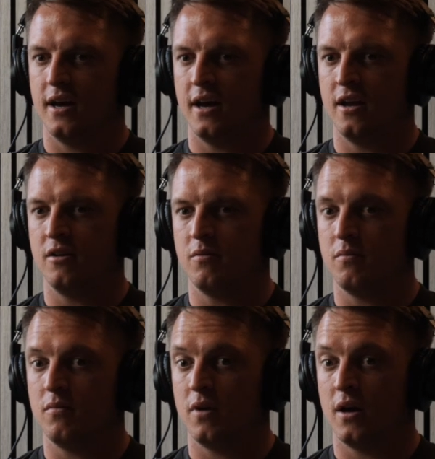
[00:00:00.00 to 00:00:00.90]
and
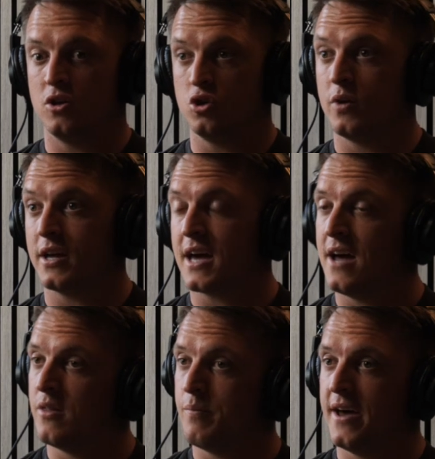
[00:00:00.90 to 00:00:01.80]
do what I
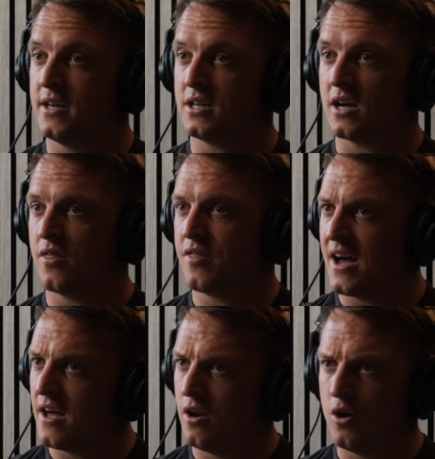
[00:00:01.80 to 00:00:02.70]
can the best. Like
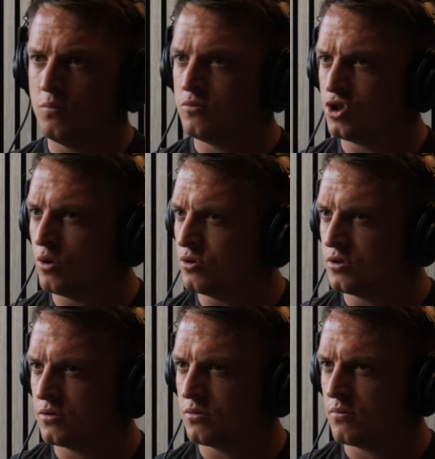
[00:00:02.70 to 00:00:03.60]
that alone
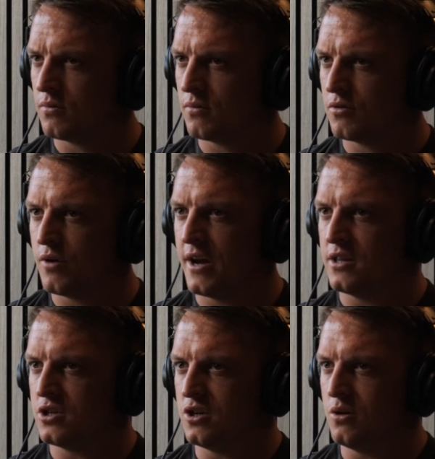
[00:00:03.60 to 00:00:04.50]
shows
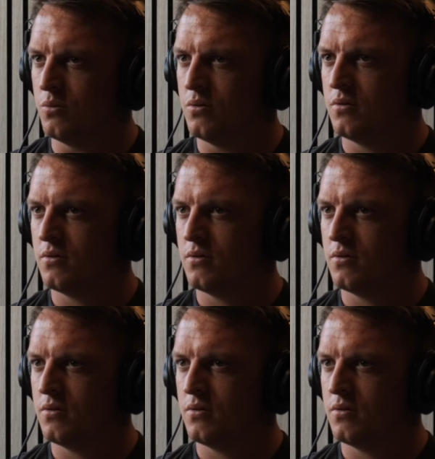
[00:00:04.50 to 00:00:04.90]
credit to you.